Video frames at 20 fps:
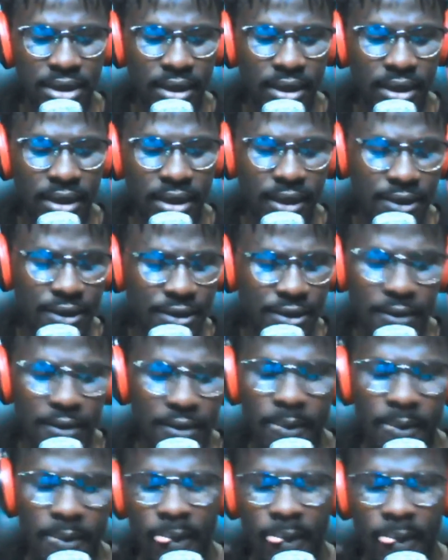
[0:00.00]
Yeah. So,
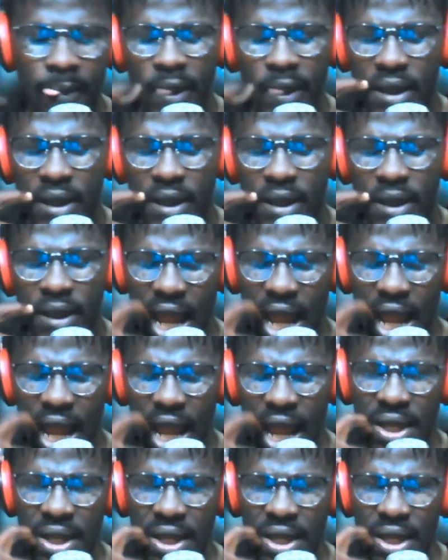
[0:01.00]

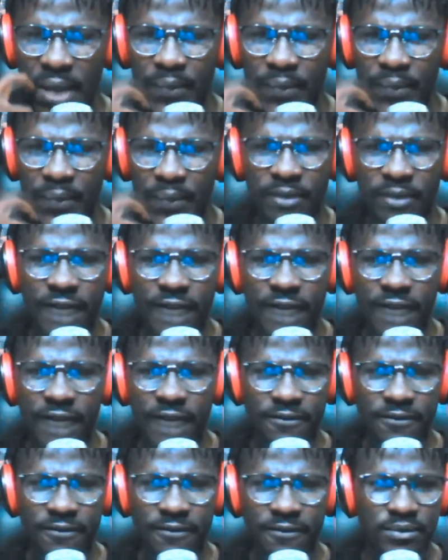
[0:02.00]
and number
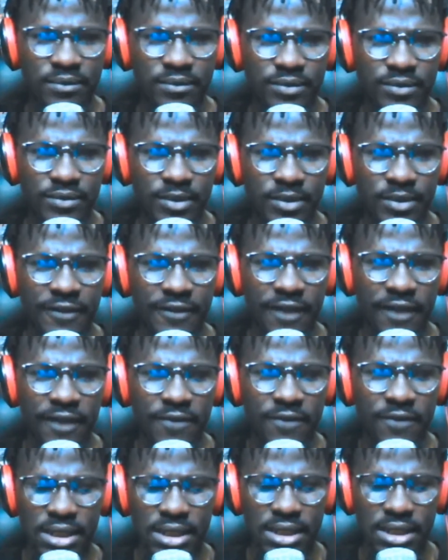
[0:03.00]
five
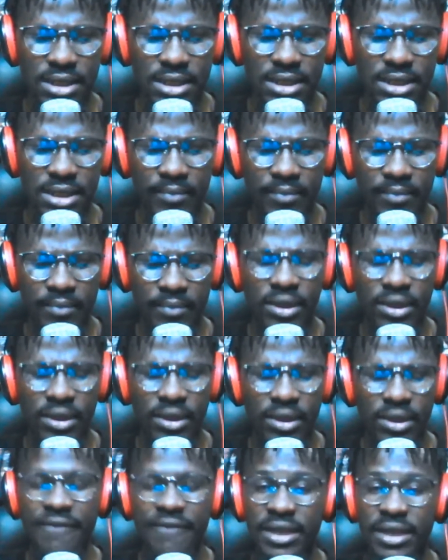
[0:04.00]
was this:
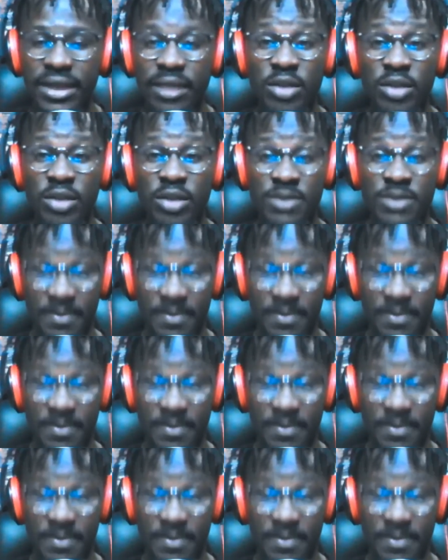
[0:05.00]
everything must be